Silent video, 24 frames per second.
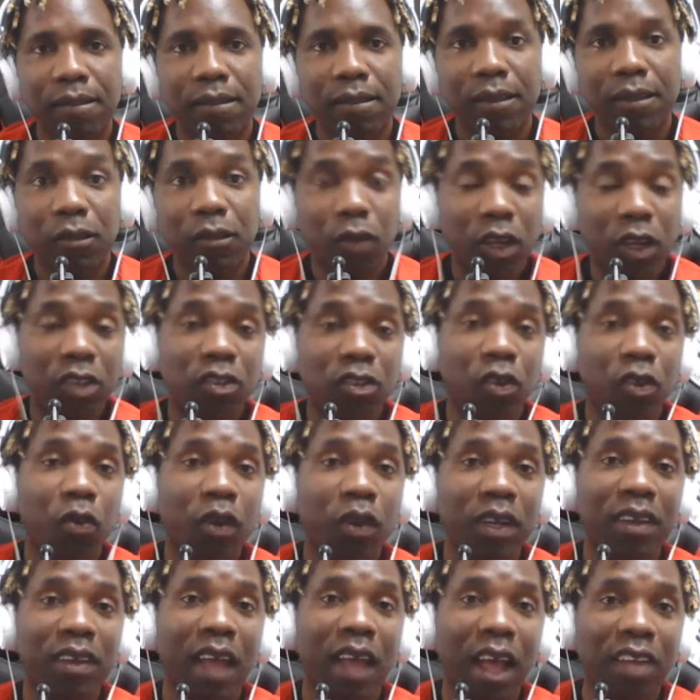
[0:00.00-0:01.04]
And when someone
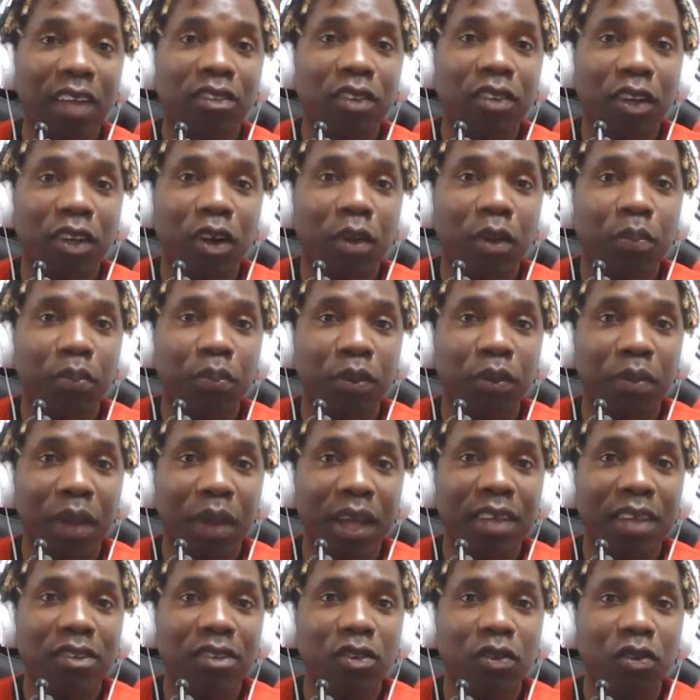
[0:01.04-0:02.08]
is asked to
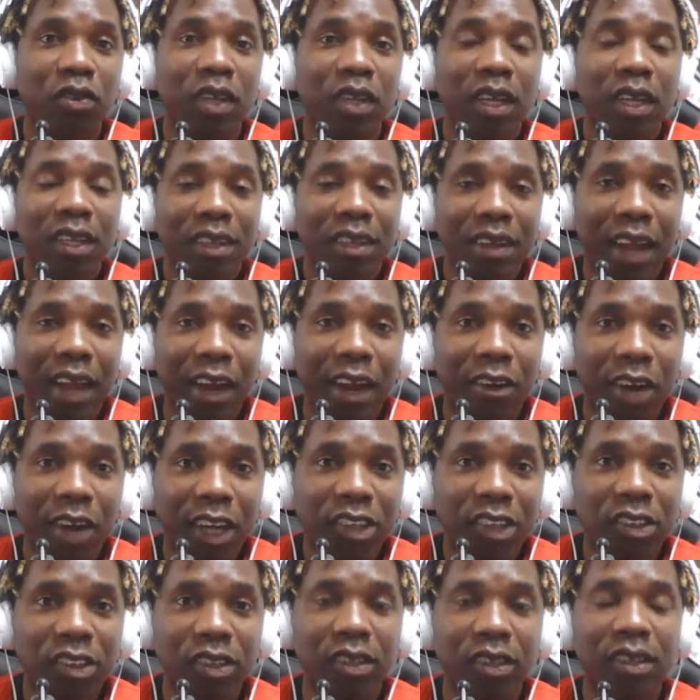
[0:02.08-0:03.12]
compromise the
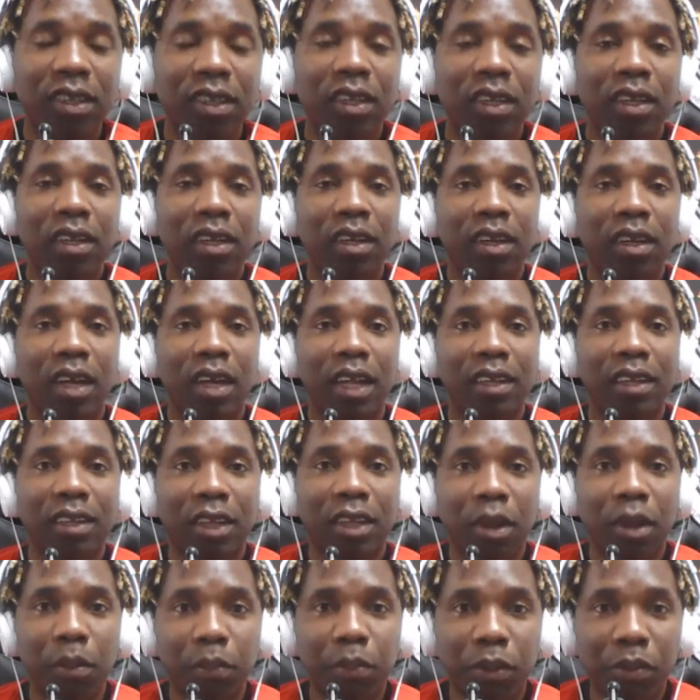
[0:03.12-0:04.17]
direction and to
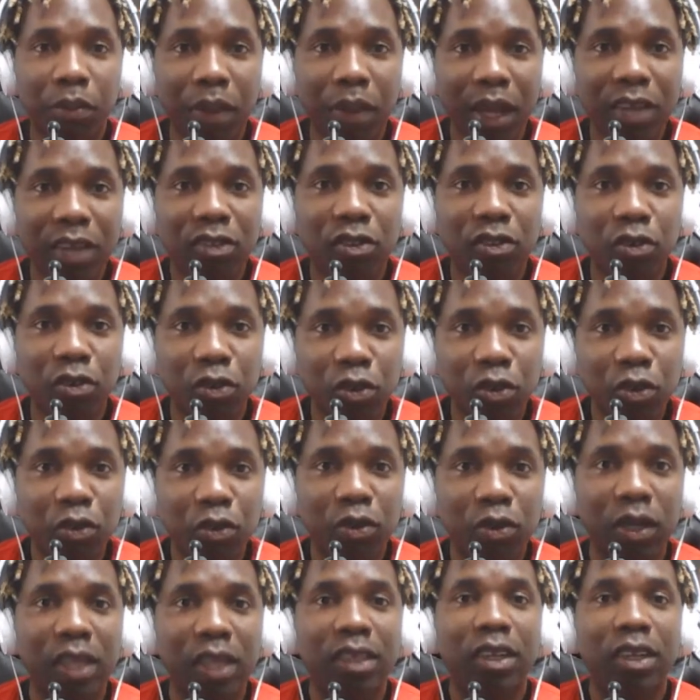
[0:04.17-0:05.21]
compromise the
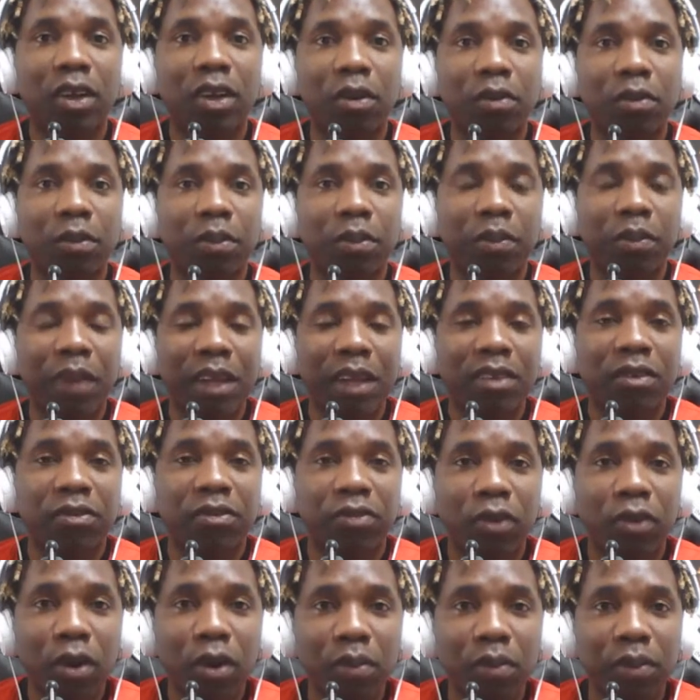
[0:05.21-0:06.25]
rule and to compromise the
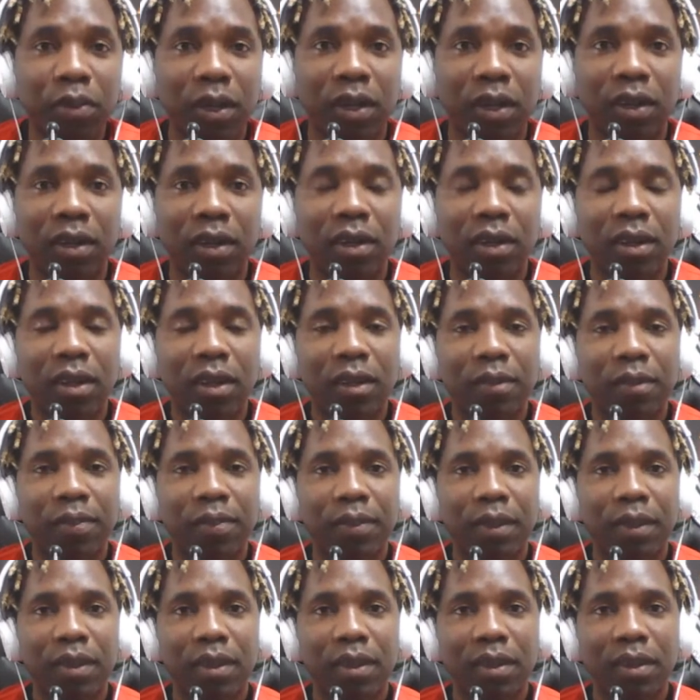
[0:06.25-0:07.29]
formula,
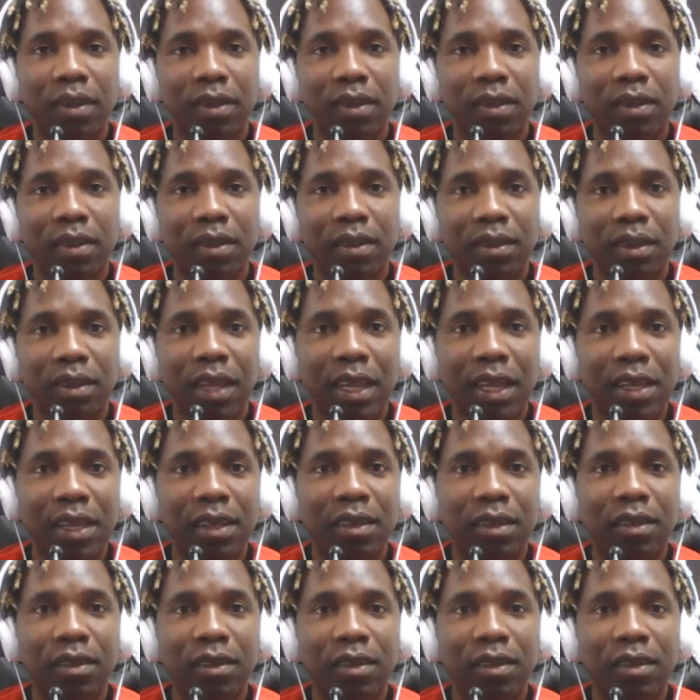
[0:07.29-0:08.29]
then